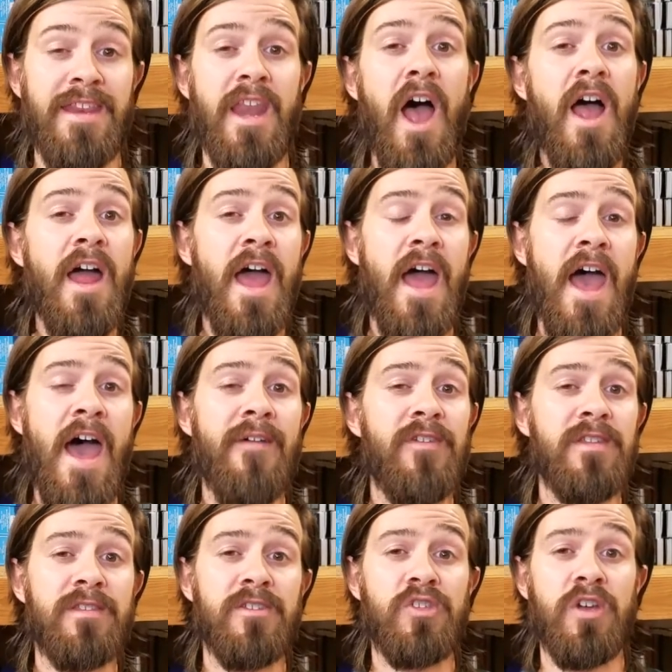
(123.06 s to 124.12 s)
not
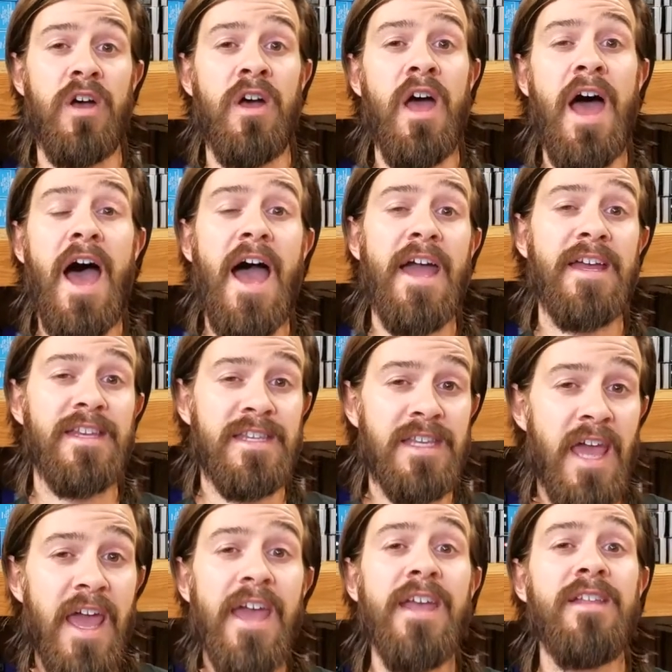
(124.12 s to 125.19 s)
having such a high
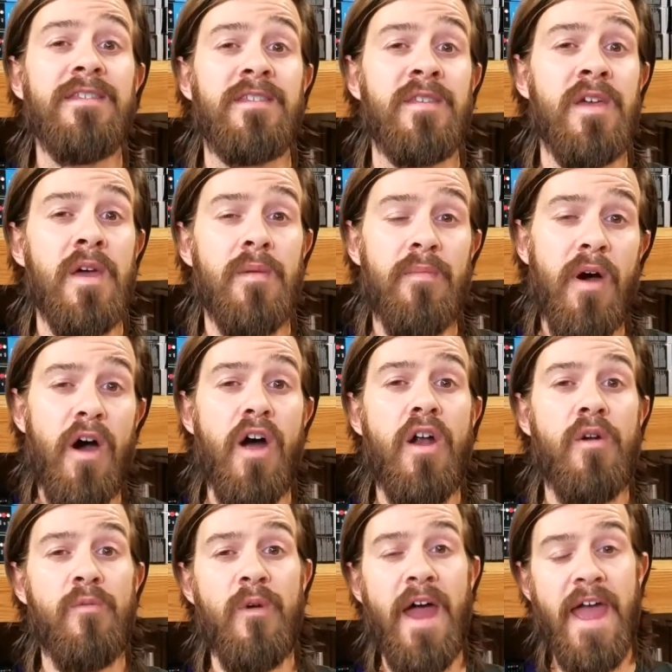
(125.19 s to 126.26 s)
intense
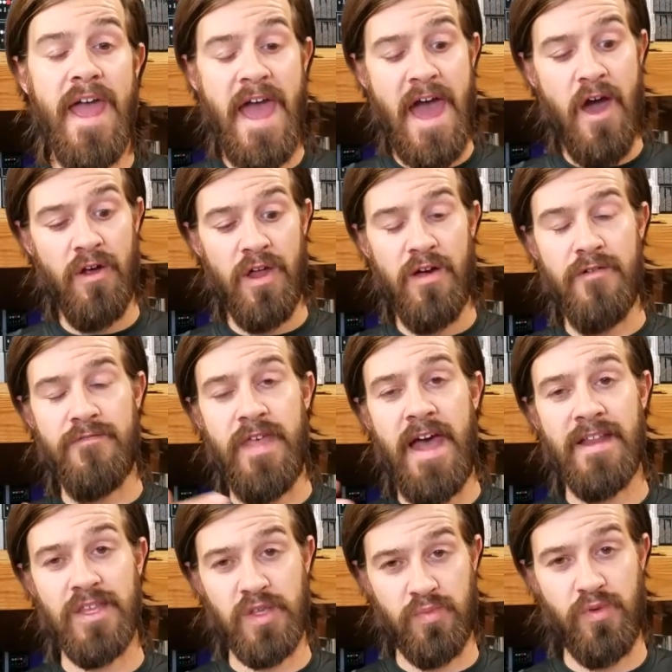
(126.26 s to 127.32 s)
par right out of
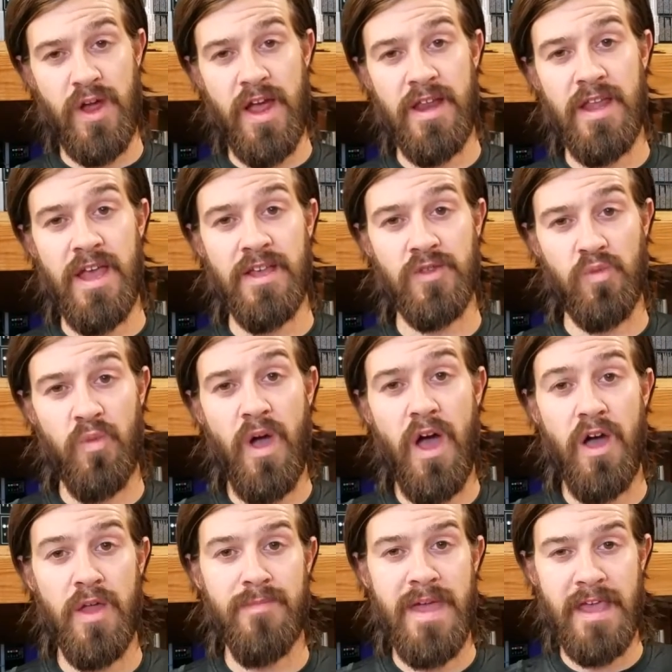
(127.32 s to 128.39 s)
that spread as
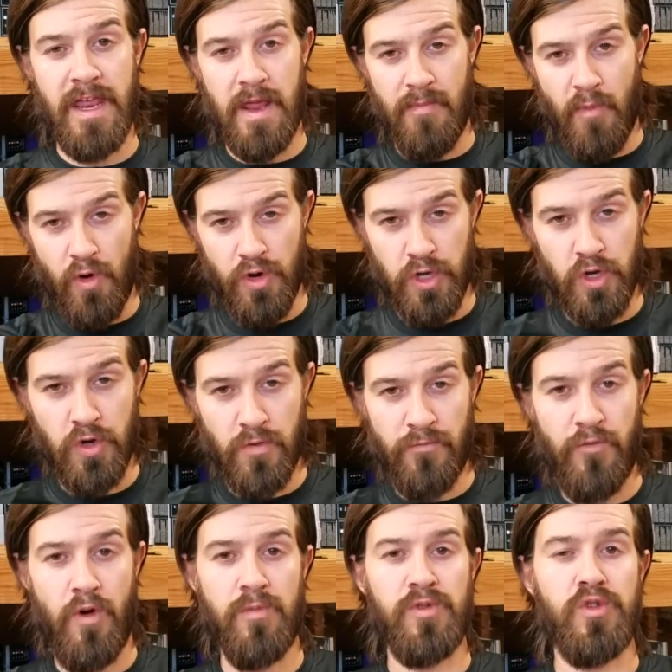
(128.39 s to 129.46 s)
well, and making it more
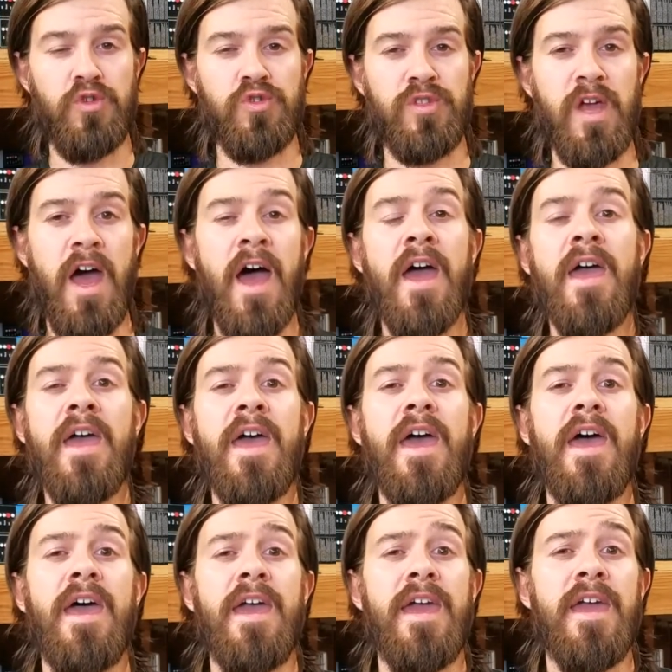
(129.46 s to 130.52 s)
uniform so there's not
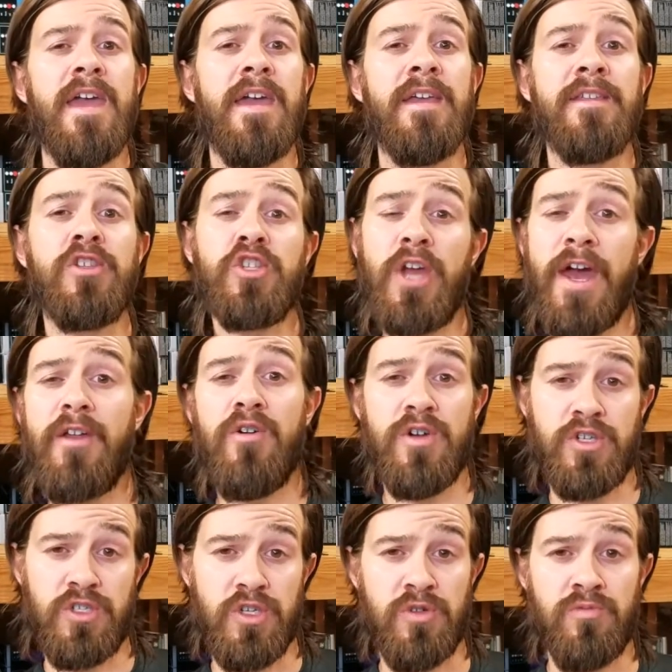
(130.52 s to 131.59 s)
a shadow
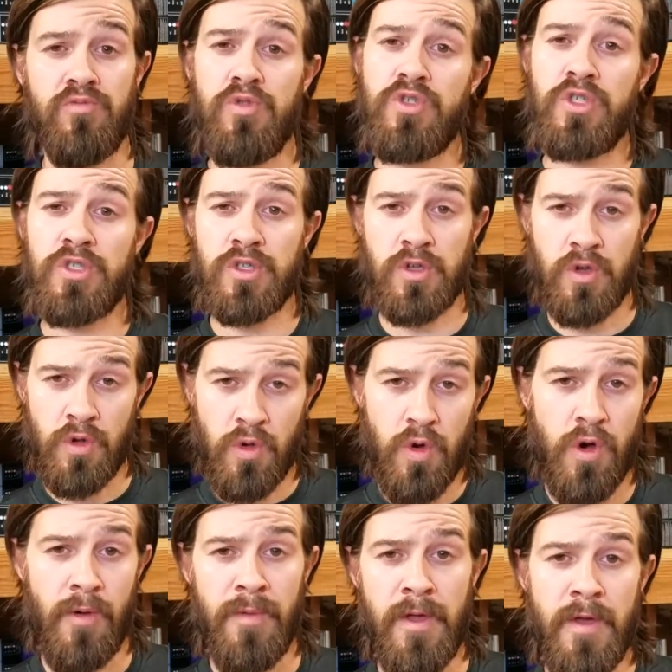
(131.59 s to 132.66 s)
issue, which is
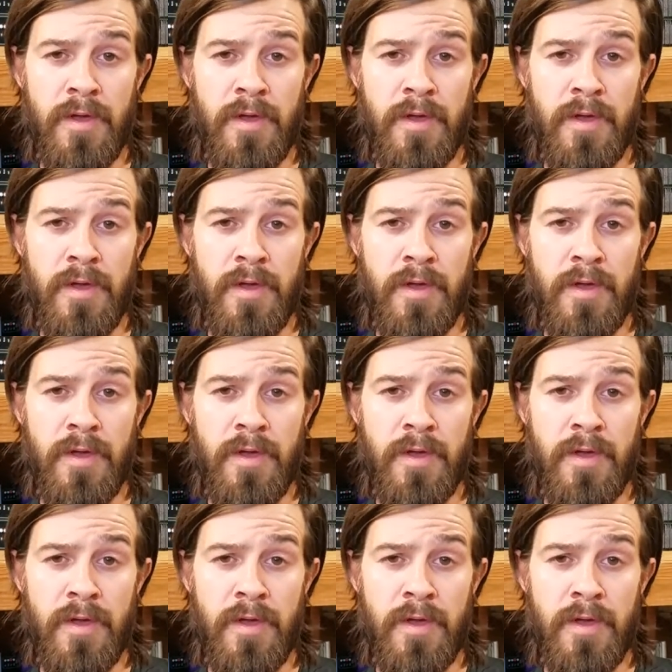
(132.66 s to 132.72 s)
cool.